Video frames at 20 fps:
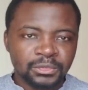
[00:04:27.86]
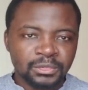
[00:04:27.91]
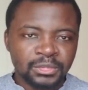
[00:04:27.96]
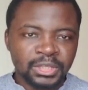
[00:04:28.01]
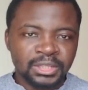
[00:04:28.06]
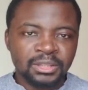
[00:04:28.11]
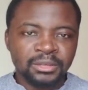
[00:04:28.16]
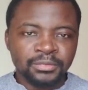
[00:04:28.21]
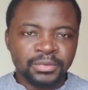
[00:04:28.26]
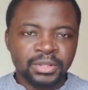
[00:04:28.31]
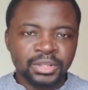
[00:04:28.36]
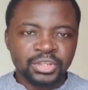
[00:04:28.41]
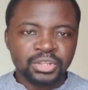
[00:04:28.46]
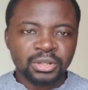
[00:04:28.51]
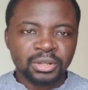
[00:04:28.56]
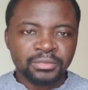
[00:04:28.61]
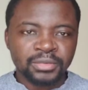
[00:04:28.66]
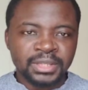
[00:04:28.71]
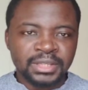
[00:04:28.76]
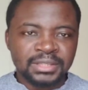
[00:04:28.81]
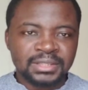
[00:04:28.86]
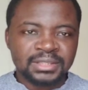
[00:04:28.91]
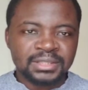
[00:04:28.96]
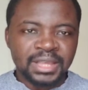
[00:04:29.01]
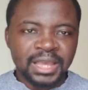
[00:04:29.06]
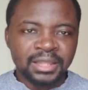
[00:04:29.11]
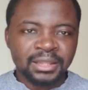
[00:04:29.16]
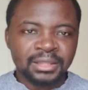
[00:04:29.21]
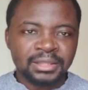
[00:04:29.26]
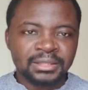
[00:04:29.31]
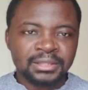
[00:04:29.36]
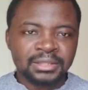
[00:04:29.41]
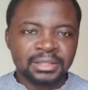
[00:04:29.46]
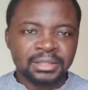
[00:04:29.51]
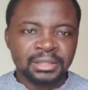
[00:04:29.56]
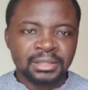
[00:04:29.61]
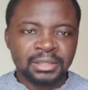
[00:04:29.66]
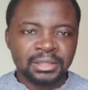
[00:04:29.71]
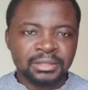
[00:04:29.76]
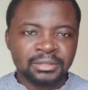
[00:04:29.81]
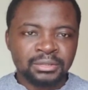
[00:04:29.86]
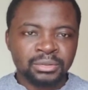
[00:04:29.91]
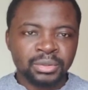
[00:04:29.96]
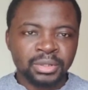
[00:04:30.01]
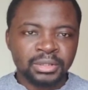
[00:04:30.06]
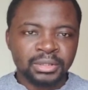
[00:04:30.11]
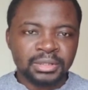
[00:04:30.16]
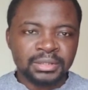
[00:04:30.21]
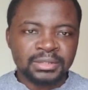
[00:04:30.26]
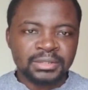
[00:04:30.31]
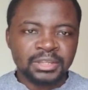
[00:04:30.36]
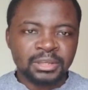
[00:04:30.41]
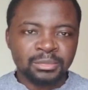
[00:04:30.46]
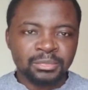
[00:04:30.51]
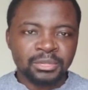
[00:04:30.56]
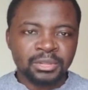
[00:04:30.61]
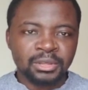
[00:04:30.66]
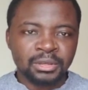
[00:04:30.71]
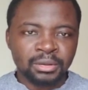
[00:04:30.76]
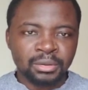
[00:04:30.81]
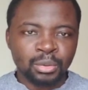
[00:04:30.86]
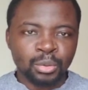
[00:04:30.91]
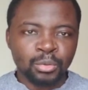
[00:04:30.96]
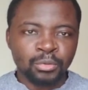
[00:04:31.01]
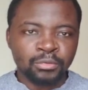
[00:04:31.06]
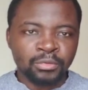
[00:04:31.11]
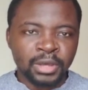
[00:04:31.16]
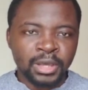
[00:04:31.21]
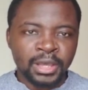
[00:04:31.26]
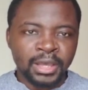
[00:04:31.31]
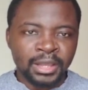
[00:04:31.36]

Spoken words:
the definition of insanity is doing the same thing over